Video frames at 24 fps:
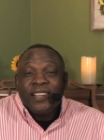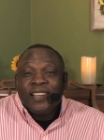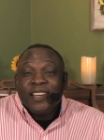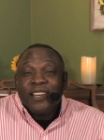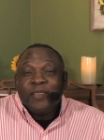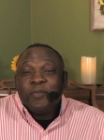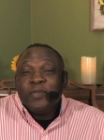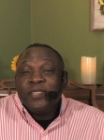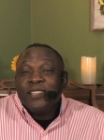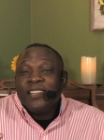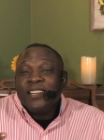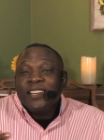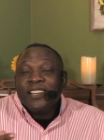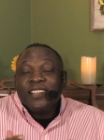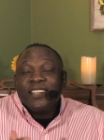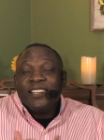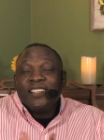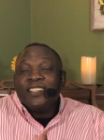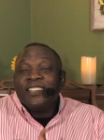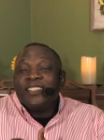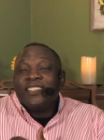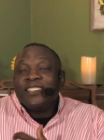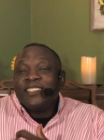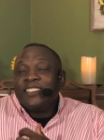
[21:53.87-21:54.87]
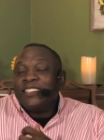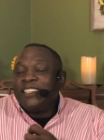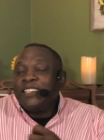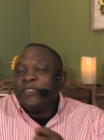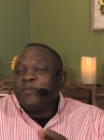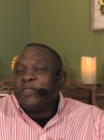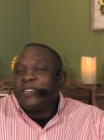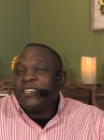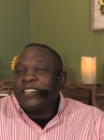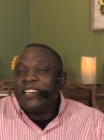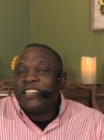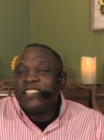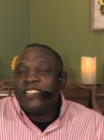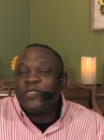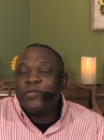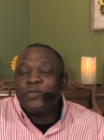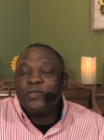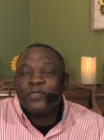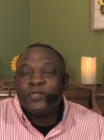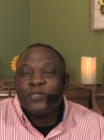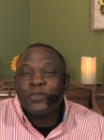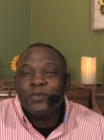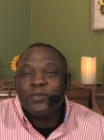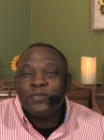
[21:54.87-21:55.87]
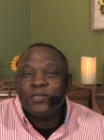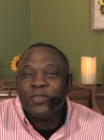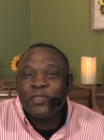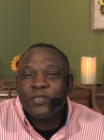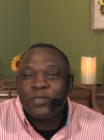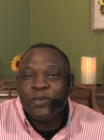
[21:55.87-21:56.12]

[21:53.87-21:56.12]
I mean, uh, uh, those those are,